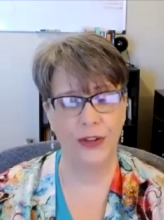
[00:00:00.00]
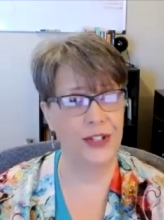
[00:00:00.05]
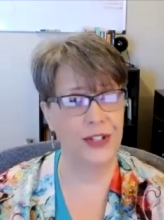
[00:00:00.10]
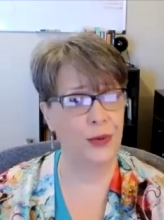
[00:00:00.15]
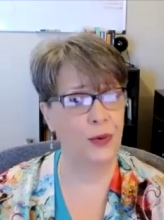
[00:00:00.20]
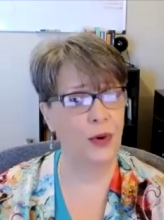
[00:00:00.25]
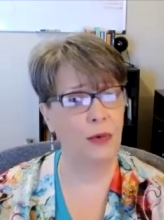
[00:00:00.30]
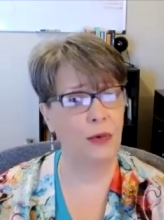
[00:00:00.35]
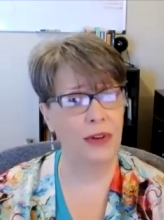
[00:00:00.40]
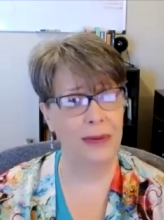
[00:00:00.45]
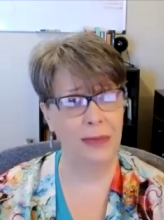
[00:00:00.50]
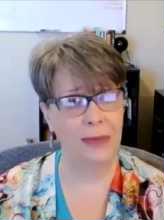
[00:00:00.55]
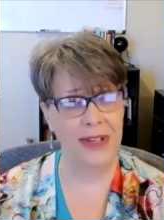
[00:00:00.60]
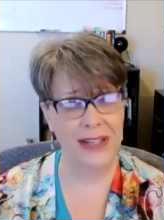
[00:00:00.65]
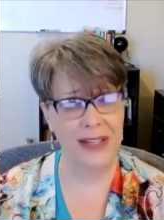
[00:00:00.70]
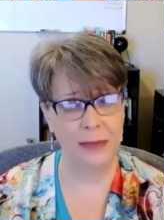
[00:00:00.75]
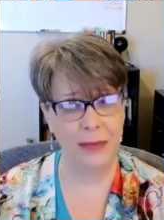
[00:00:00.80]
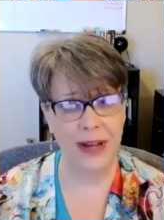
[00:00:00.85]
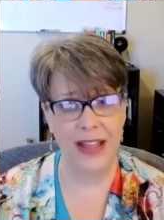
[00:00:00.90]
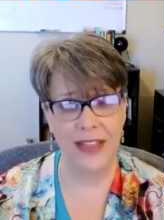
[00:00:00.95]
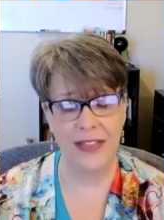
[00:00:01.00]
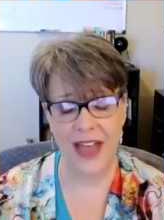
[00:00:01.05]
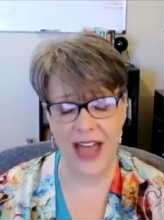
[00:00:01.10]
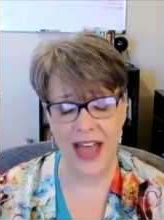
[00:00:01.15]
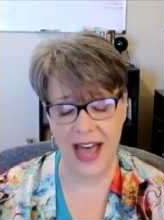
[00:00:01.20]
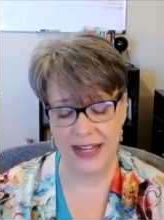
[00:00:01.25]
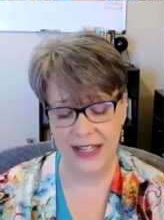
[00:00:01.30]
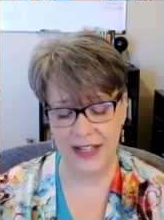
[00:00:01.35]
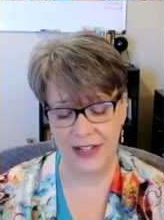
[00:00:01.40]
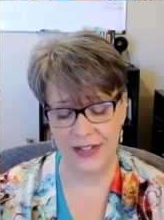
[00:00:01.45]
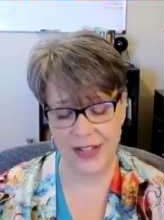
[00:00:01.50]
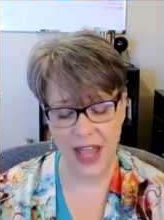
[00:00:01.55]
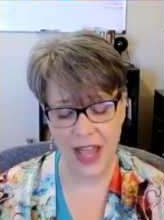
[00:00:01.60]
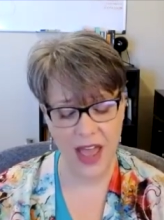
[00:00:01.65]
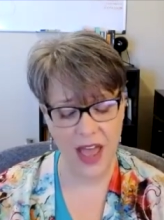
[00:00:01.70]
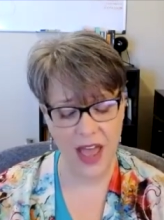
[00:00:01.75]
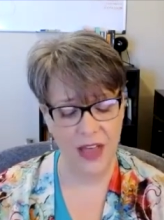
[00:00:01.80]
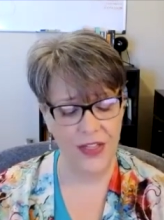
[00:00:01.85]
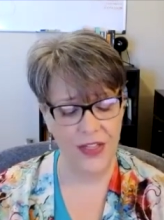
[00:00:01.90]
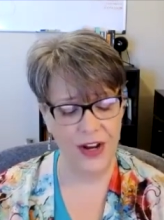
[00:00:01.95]
And what we mean by that is
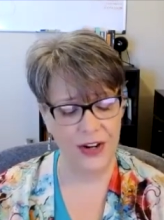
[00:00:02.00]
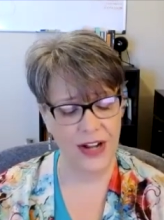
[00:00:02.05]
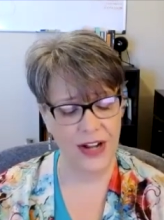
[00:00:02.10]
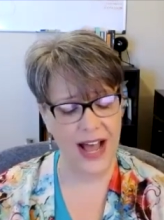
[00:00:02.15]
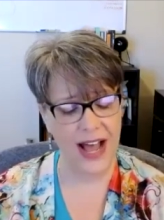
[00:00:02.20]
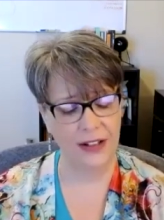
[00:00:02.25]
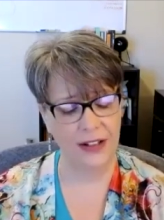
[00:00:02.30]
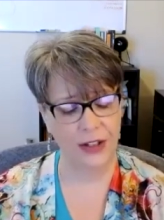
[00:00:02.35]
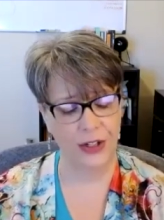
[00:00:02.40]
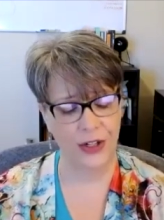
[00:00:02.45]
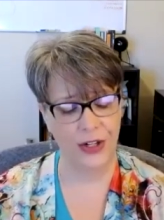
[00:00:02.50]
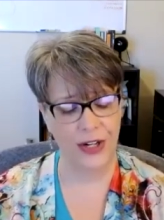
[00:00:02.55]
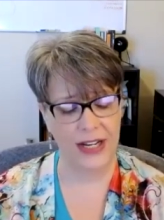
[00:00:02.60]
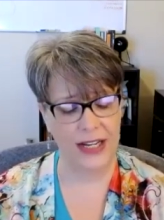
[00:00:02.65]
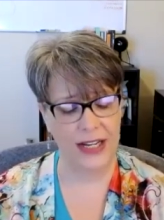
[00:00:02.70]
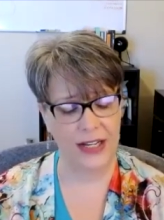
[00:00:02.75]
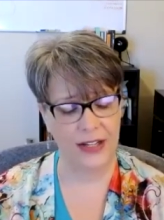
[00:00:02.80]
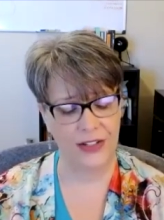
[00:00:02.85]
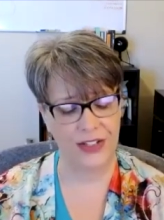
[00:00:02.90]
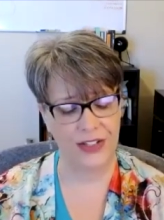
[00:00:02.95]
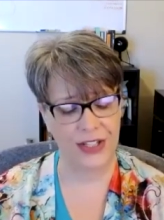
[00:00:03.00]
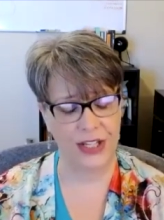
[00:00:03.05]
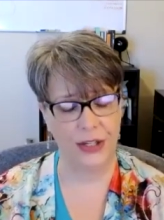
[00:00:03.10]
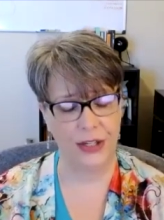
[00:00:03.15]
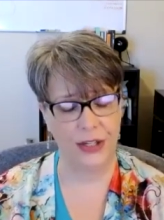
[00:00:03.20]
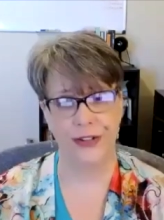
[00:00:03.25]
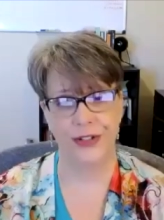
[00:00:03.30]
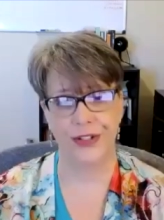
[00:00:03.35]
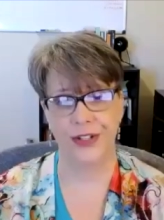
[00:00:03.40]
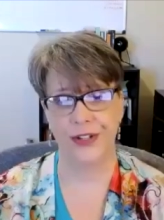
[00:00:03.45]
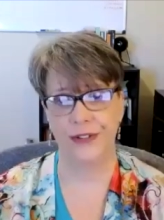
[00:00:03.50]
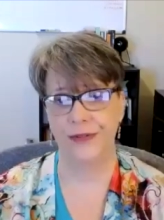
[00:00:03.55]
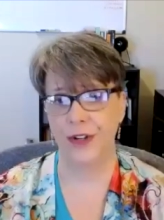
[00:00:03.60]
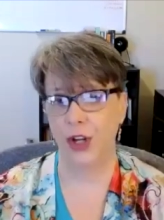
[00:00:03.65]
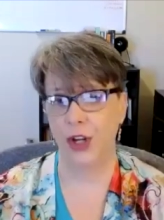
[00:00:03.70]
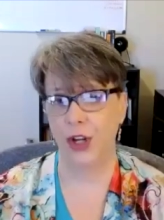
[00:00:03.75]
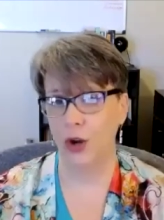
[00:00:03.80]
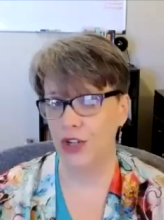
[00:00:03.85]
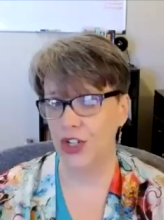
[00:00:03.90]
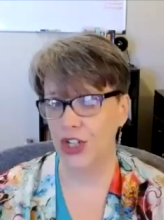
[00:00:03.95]
they're not learning skills of
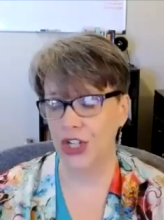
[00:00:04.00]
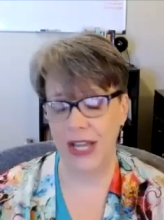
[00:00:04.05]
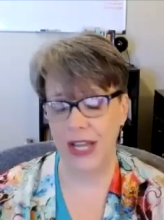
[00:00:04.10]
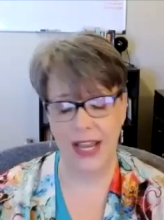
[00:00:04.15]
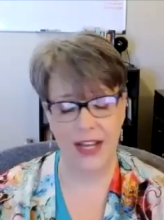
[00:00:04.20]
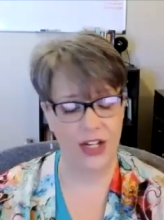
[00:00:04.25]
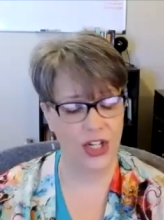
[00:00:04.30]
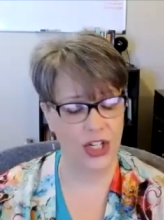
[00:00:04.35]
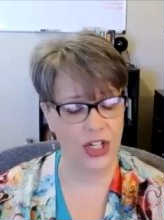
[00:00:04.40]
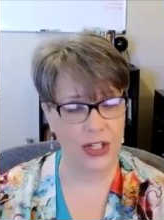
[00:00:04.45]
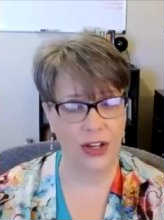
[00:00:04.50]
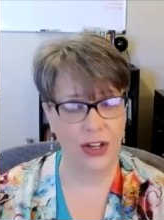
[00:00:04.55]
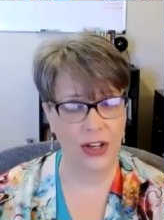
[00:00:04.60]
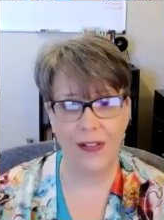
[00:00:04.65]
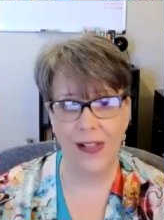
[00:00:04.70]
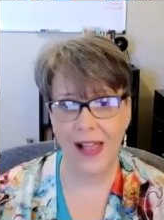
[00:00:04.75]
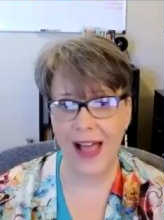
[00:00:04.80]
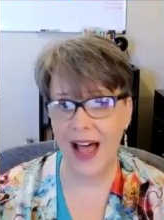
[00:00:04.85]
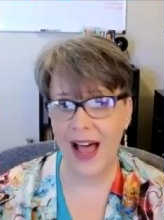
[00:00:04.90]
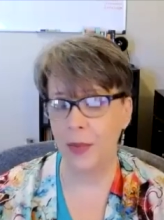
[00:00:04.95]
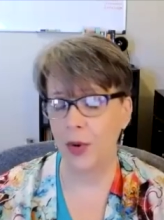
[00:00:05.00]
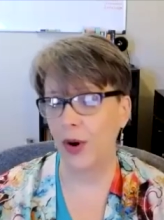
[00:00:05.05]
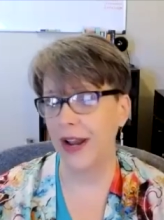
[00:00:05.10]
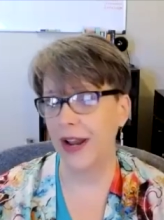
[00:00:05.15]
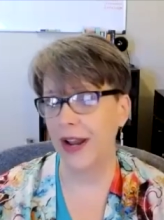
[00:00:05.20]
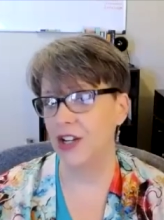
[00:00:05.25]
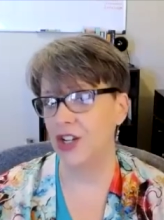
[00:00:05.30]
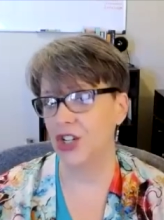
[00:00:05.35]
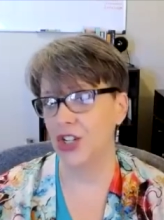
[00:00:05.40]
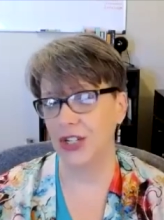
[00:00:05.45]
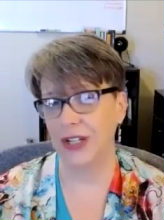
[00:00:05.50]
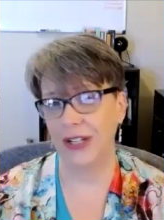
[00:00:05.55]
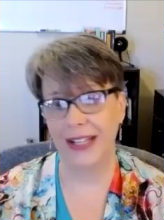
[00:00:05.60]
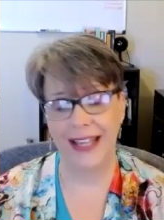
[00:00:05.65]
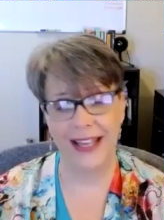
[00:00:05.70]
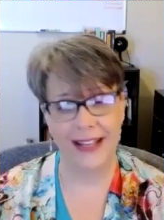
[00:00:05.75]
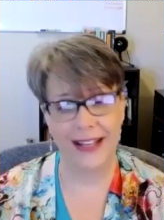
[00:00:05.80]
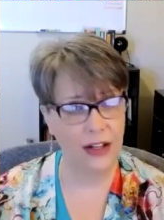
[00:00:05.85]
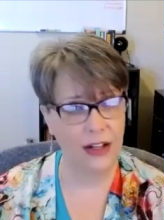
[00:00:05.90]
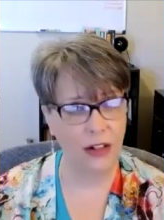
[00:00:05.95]
negotiation, collaboration,
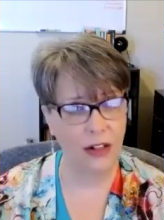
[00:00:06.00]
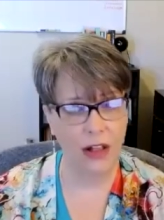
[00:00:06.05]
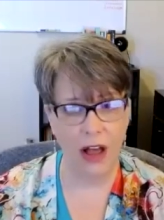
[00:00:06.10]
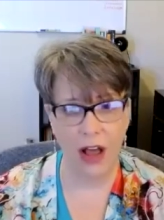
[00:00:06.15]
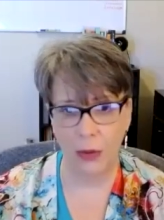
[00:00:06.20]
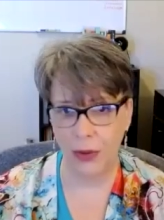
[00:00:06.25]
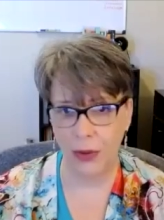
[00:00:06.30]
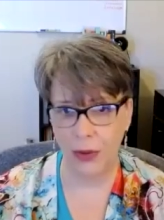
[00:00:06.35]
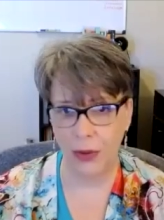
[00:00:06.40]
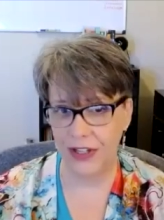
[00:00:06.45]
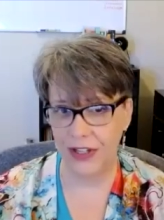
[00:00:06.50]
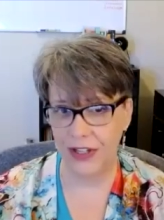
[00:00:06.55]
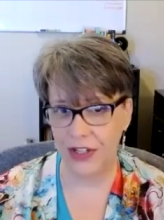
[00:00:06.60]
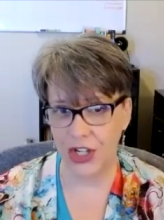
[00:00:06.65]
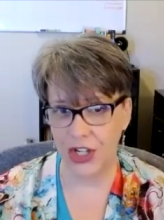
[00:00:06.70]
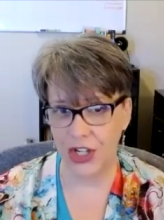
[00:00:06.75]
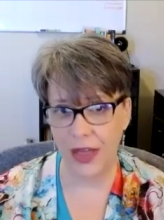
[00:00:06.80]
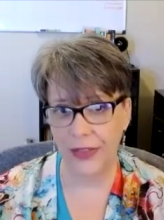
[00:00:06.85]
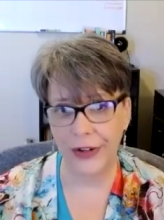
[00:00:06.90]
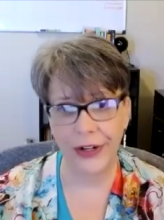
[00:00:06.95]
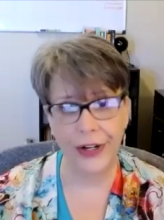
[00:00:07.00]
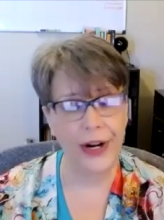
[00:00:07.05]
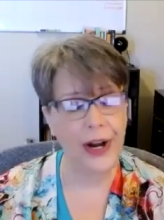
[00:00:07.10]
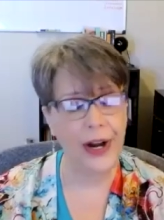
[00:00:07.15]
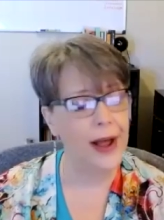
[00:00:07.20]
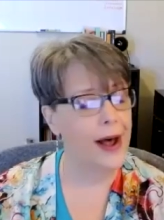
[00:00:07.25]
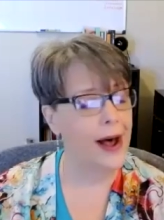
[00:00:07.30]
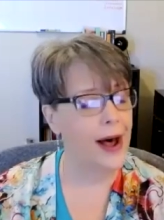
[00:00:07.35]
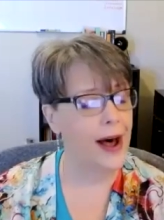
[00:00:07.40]
getting along with each other,